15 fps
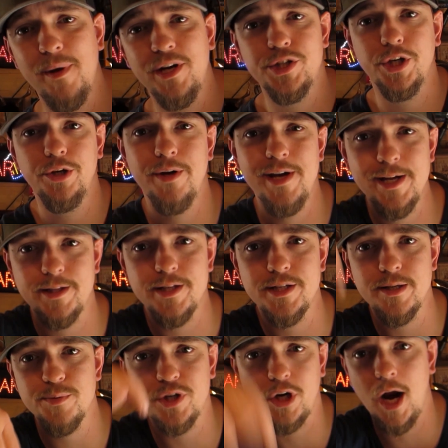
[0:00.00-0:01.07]
make sure you hit the
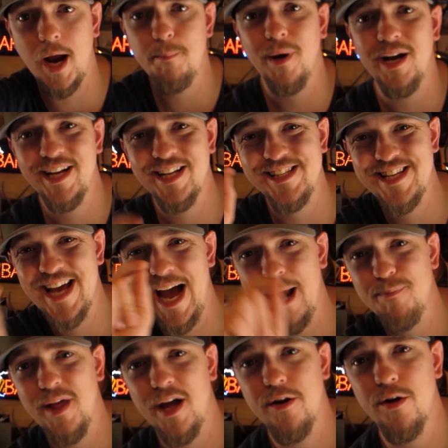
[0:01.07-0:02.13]
subscribe button and
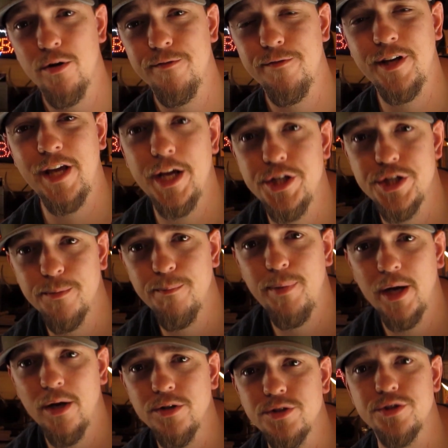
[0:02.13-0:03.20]
tap that notification
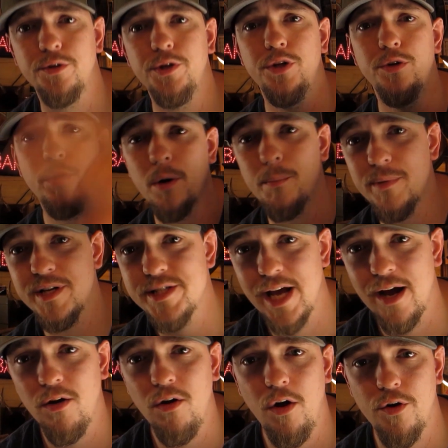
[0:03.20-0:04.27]
bell so you don't miss
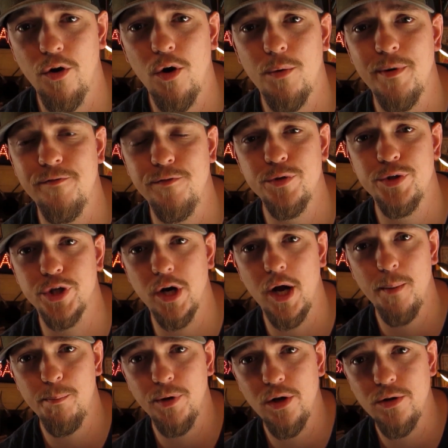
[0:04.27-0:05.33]
out on all my future
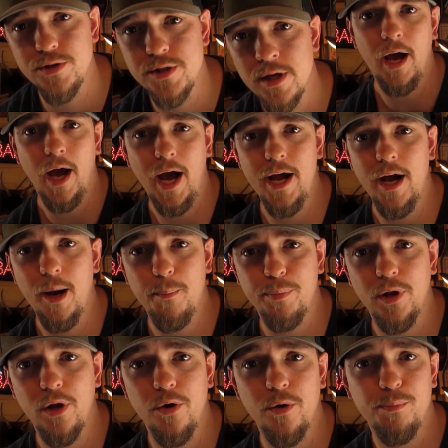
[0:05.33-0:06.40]
uploads. I
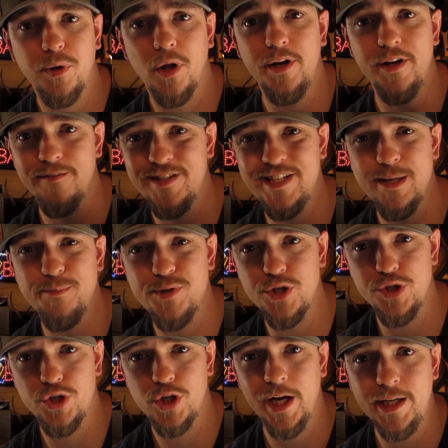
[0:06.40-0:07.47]
upload plenty of tips
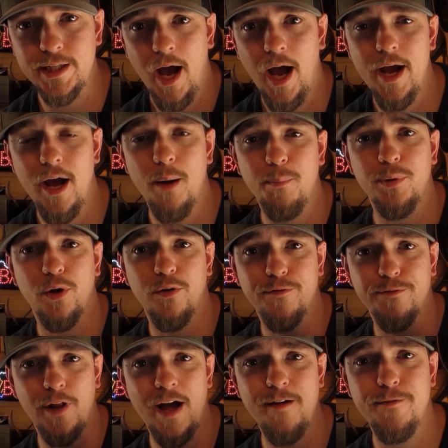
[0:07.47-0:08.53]
and tricks, I upload
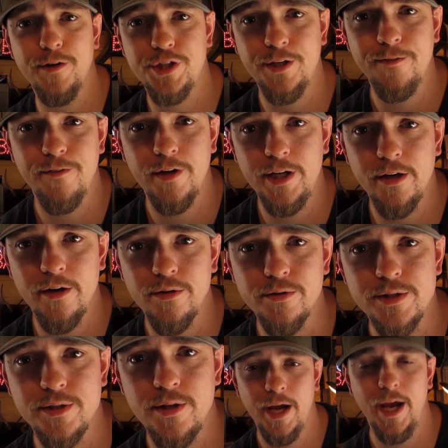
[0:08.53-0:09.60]
fly fishing
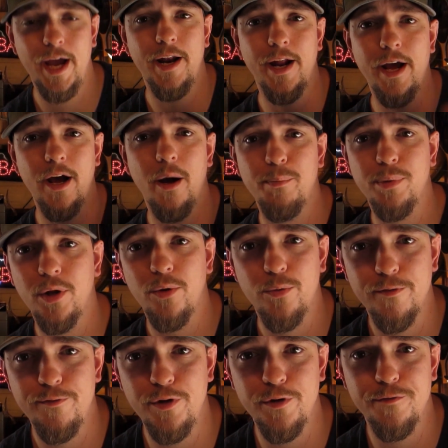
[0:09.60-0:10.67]
videos, and I upload
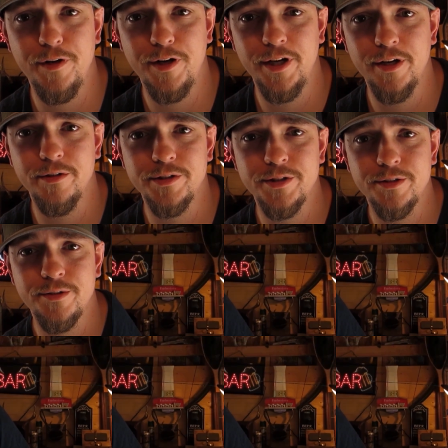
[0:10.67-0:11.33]
review videos.